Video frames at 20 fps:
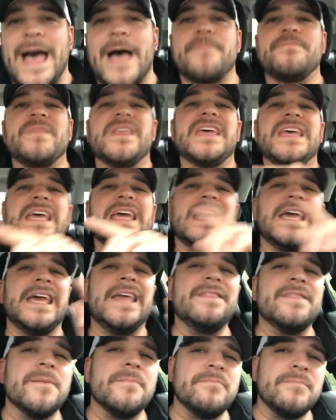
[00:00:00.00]
that.
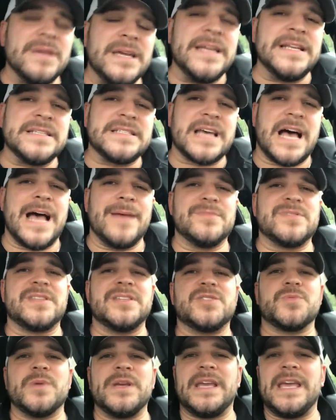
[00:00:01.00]
In the meantime,
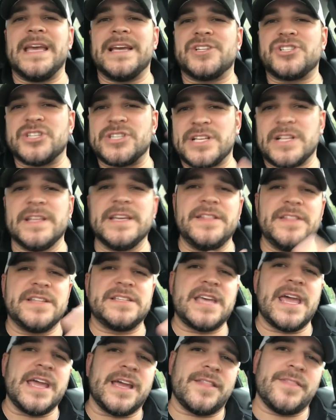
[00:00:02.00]
since we can't just clean the
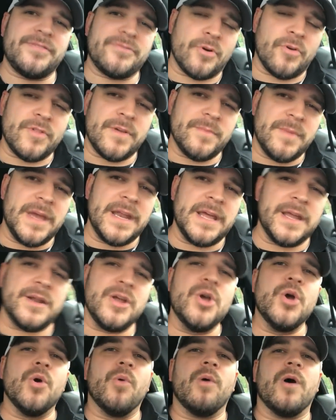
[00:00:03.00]
tank and throw them in it,
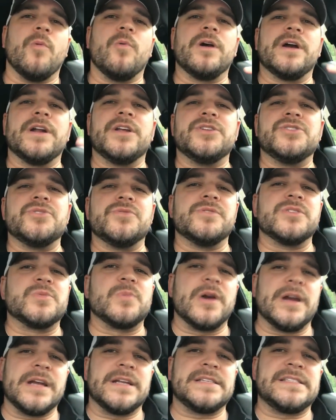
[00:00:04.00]
what we're going to do is
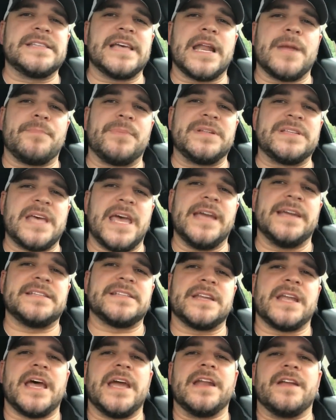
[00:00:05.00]
we're going to set up a tank
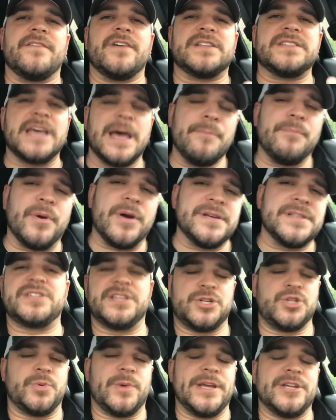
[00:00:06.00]
tonight of a temporary
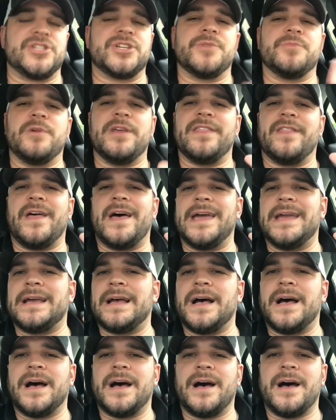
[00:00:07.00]
situation with like
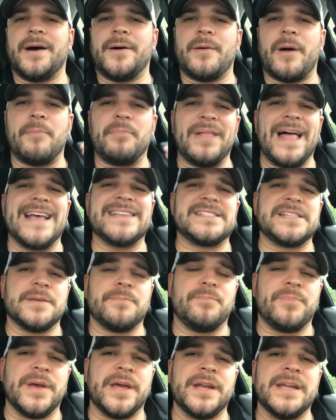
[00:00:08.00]
a, a, a
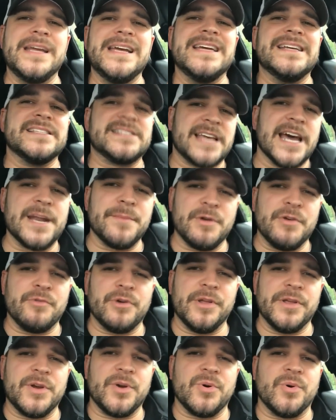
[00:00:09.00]
plastic bin. It's gonna be
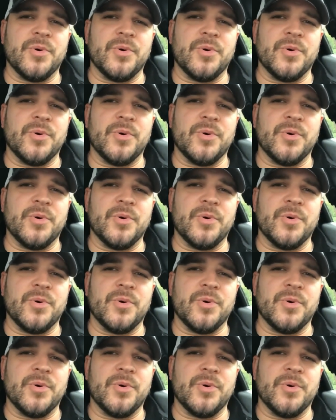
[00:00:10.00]
really